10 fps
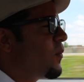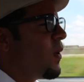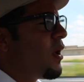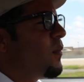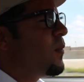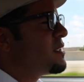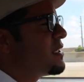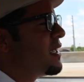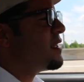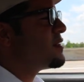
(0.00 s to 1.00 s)
Welcome
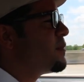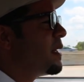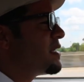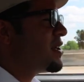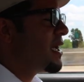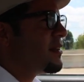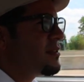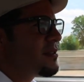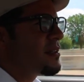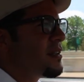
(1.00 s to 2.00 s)
once again to my
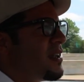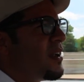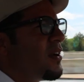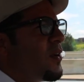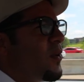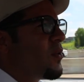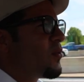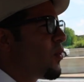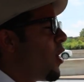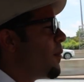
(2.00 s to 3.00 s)
channel,
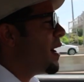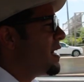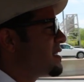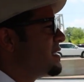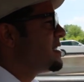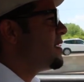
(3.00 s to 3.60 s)
Raw Boxing